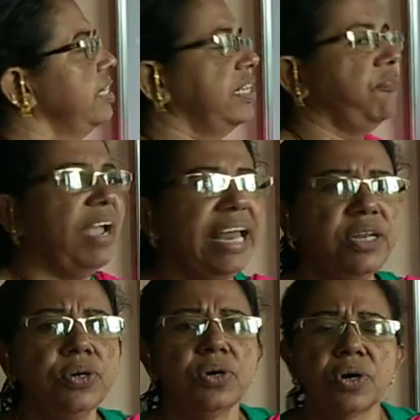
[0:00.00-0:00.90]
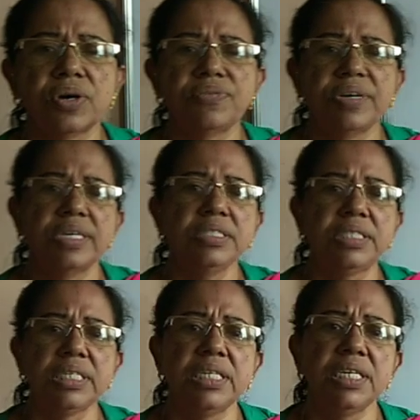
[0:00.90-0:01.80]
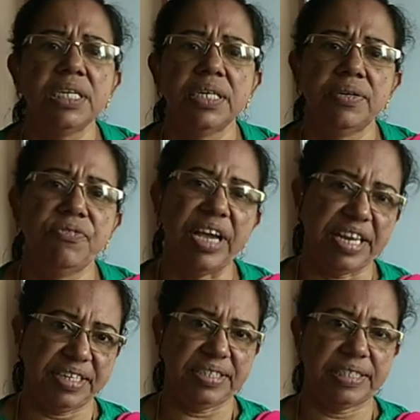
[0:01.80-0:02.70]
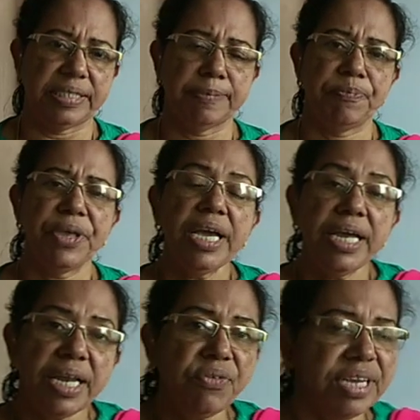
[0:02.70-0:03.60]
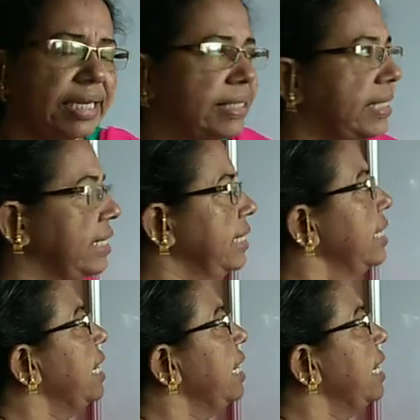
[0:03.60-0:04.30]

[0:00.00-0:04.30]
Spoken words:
the value of G varies. Now we can say,